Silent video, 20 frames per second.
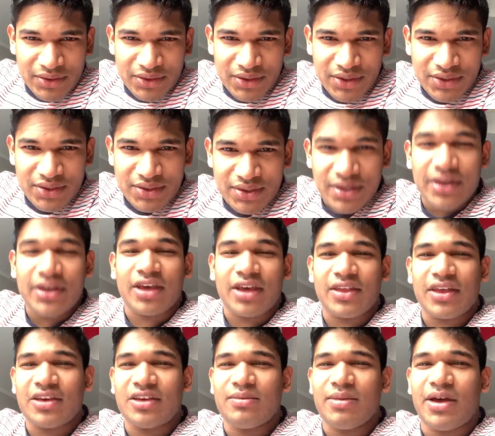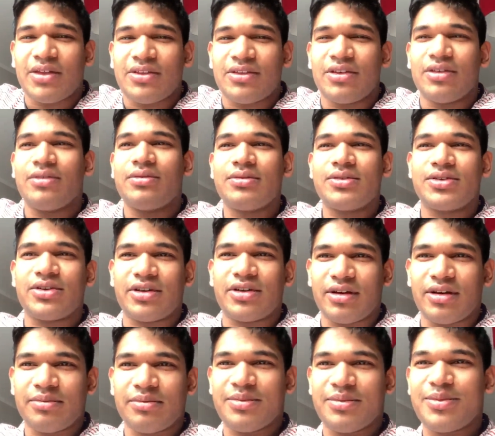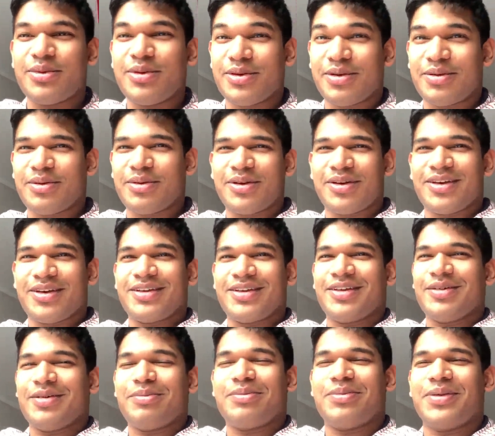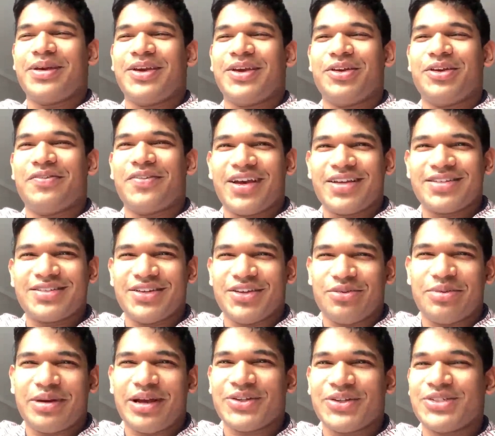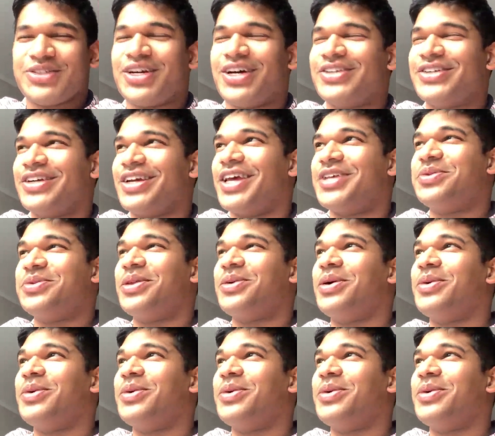GCSE, okay, thank you, Matthew. Sorry, I'm being at university, you're a bit out of touch, I guess, with